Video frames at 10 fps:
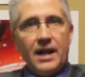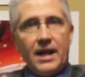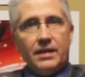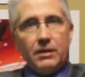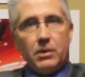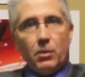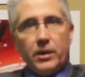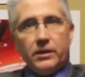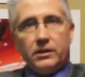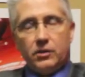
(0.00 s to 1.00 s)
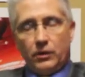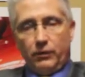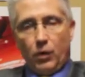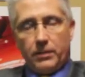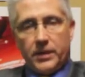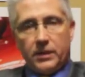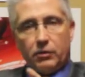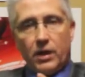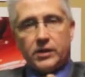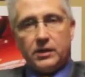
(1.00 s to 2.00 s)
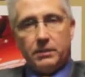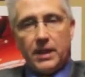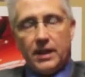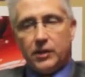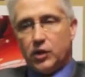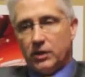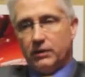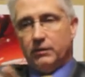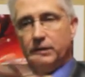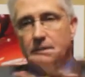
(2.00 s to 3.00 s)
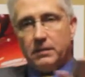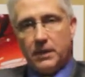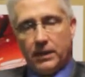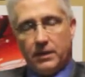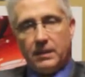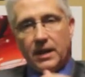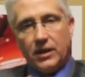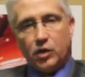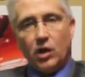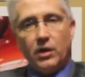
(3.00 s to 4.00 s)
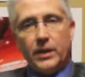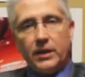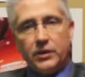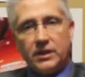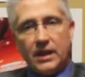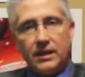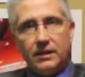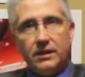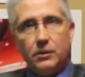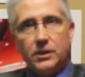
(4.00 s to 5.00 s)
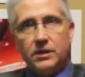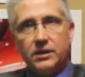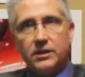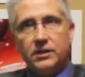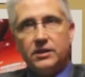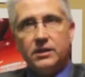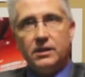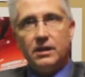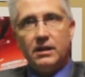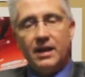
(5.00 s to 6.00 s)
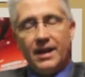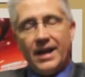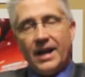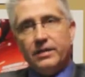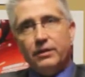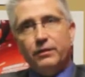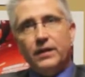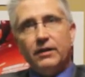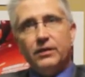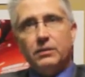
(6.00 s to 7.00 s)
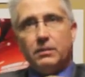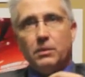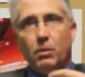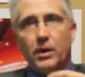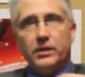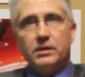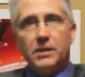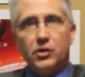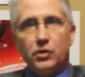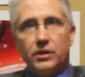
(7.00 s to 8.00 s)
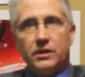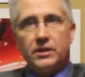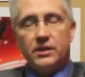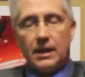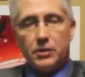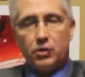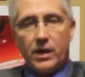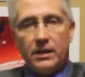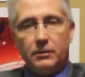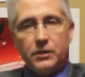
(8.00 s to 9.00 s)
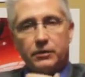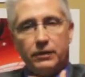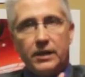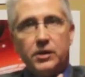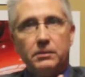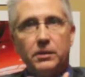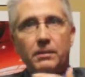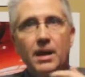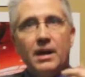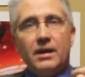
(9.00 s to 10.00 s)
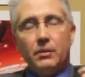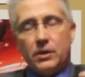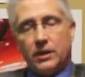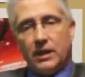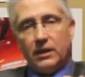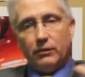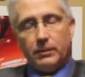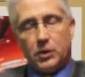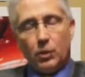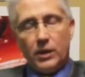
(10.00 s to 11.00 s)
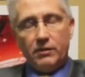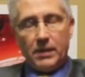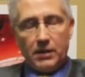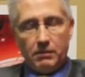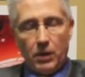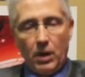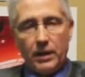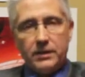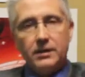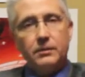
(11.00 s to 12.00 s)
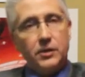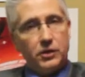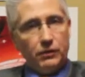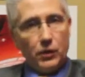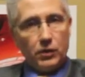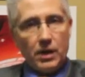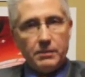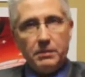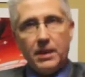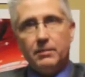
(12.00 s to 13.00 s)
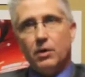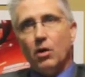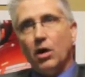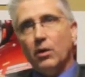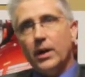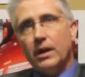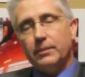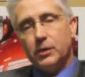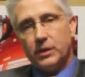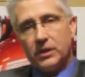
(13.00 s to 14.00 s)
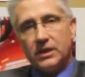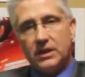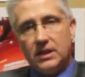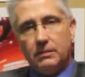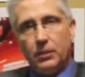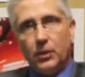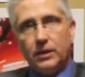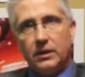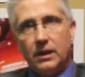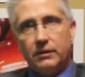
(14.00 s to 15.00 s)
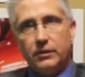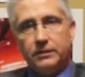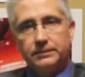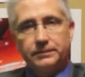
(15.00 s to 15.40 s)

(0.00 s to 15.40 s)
And then we wanted uniformity across the page. From the middle of the page all the way outside, that there was consistency there. And then fifth, we wanted to make sure that the substrate was flexible, that we could handle from a 20-pound bond, which is photocopy paper, all the way up to a 16-point cover.